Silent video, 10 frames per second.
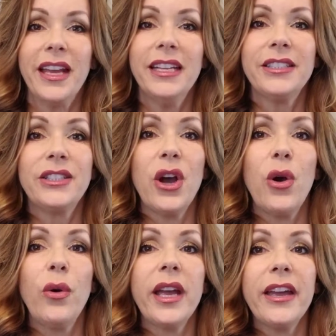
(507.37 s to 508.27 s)

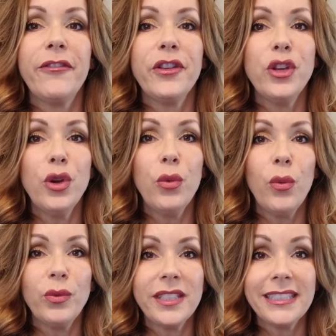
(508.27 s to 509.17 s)
So if you
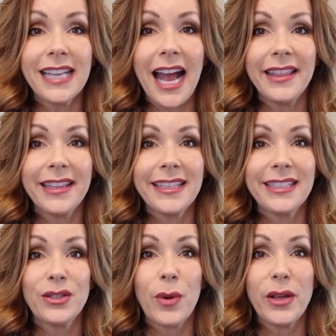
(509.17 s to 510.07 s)
decide that this
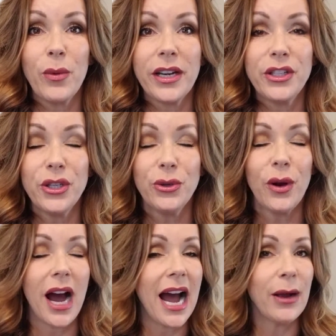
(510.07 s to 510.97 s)
is what you want to do,
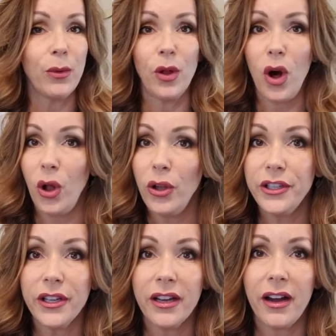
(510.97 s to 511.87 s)
I will
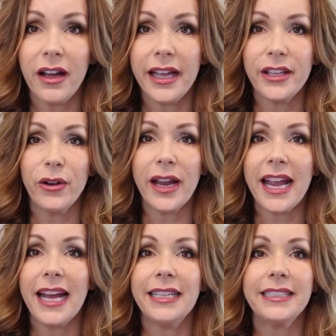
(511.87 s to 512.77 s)
hold your
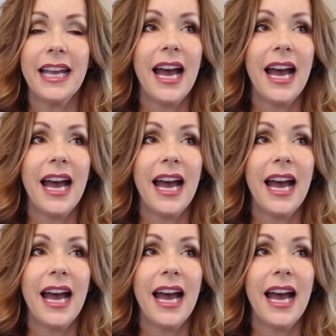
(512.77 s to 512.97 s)
hand.